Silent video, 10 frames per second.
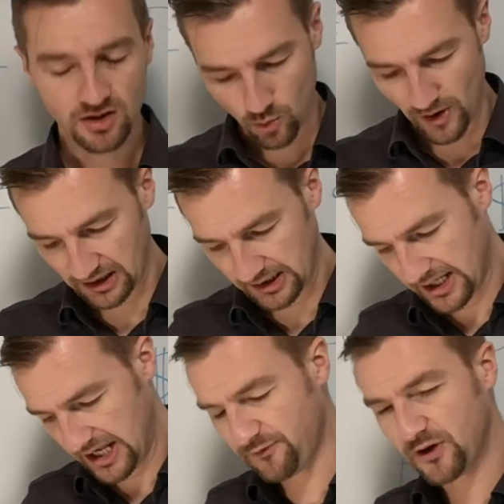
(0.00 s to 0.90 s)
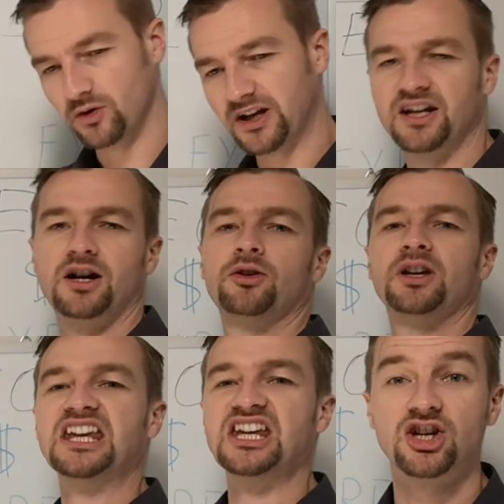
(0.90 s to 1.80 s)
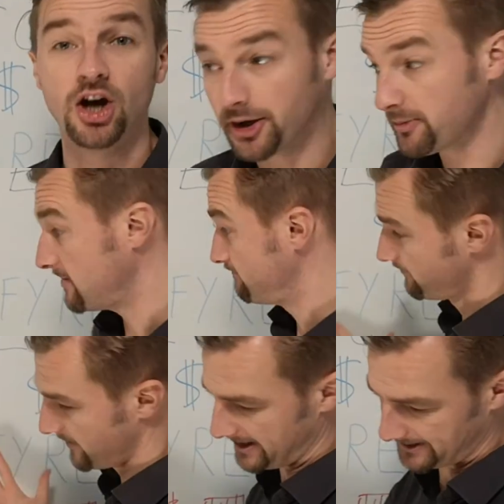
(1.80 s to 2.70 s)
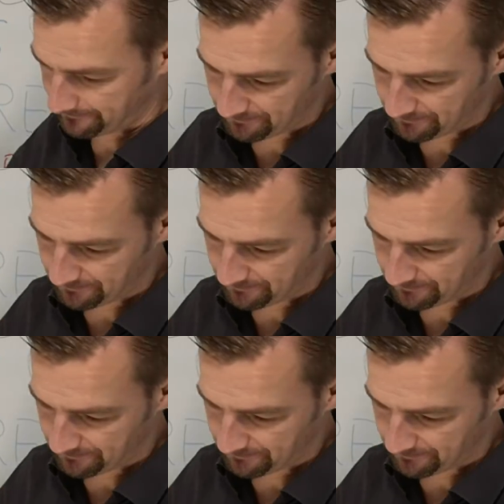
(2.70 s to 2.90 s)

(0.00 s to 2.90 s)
Well, if you look at our economy, right?